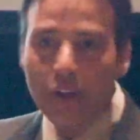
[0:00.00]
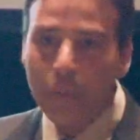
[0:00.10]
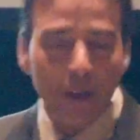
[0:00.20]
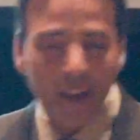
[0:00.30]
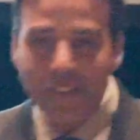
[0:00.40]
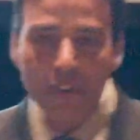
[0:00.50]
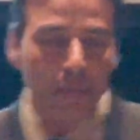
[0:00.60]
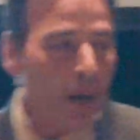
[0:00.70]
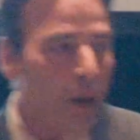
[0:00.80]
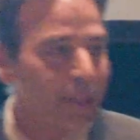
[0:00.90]
Whatever
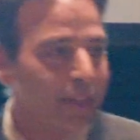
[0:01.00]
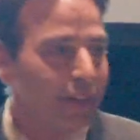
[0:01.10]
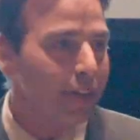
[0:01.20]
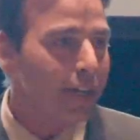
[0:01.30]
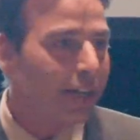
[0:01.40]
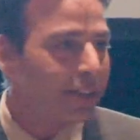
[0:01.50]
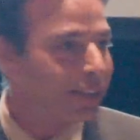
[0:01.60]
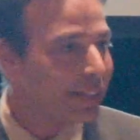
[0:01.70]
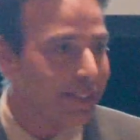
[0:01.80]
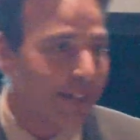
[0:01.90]
pops in your head,
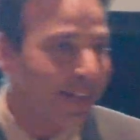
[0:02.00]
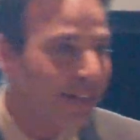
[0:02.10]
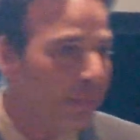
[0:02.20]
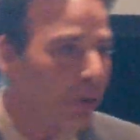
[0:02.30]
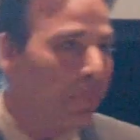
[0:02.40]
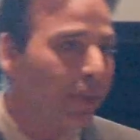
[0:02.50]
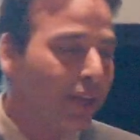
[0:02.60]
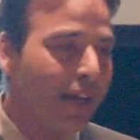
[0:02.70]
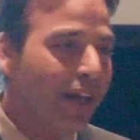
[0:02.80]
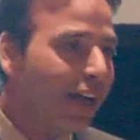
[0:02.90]
take a
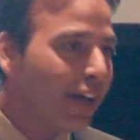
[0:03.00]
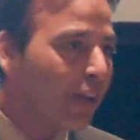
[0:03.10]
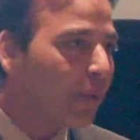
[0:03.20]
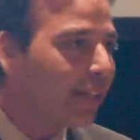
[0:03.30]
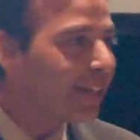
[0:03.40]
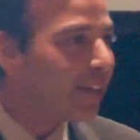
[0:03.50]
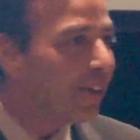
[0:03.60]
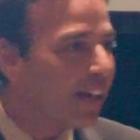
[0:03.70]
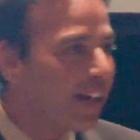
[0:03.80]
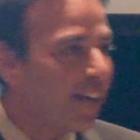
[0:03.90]
moment and write
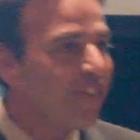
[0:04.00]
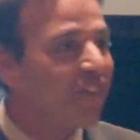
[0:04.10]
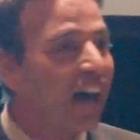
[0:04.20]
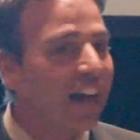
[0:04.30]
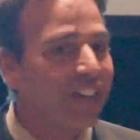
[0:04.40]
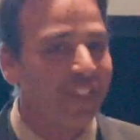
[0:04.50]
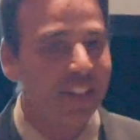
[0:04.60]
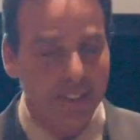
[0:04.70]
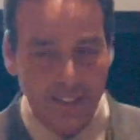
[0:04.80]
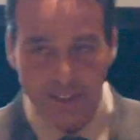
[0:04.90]
down kind of 5
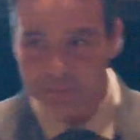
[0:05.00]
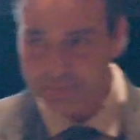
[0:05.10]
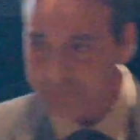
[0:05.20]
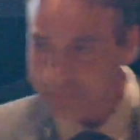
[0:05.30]
things.